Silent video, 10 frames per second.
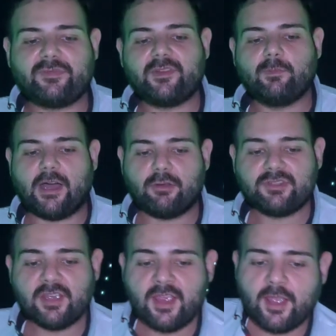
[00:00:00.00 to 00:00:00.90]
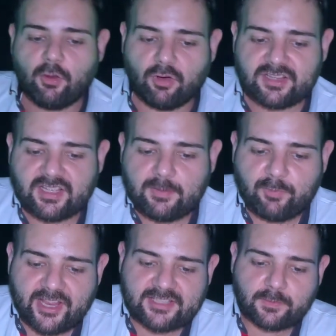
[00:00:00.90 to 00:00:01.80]
amount or the
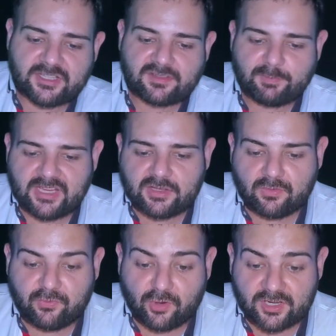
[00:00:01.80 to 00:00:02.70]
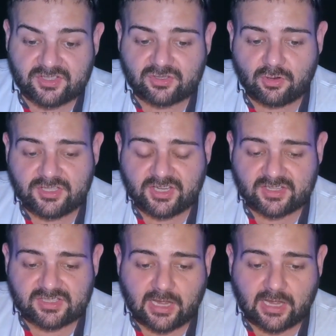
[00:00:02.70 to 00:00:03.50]
replacement speed of fallen soldiers.